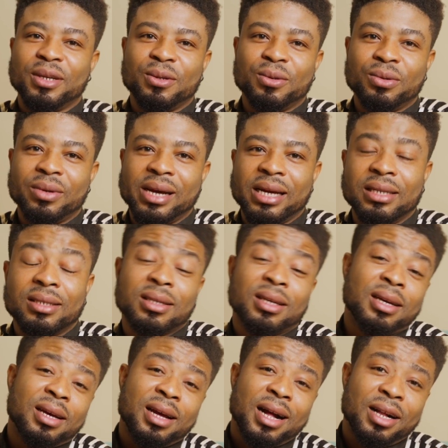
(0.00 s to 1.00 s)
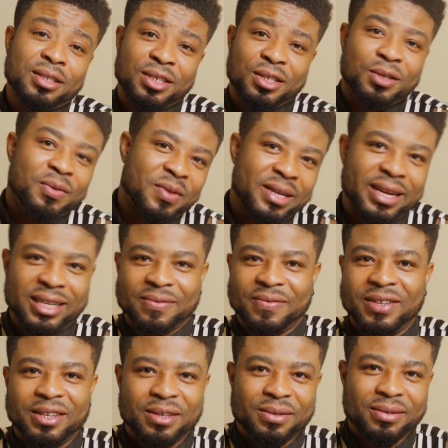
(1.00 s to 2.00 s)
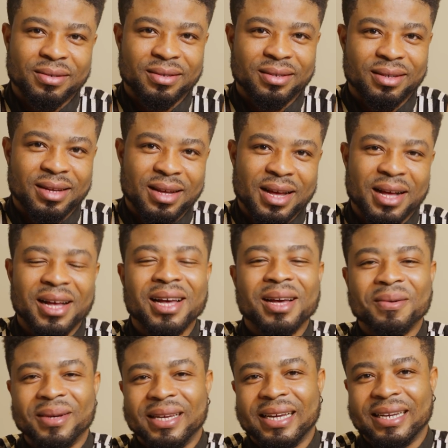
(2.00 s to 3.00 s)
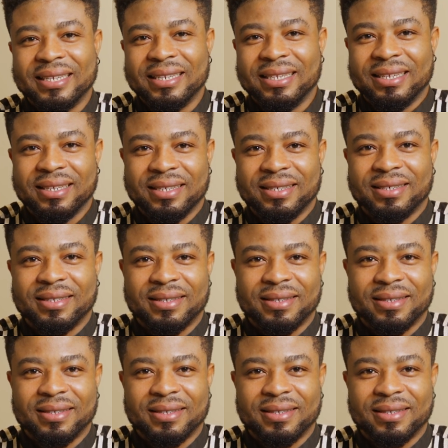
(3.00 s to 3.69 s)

below and I'll see you in the next video. day.